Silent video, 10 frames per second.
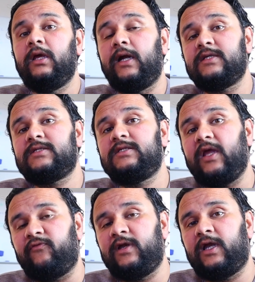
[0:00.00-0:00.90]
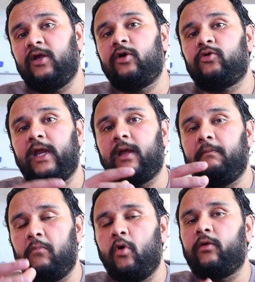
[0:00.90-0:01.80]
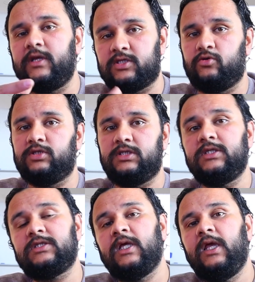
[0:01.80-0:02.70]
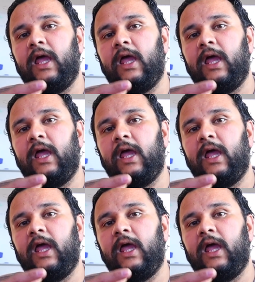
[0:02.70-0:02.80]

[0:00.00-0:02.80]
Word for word: it is definitely going to take more resources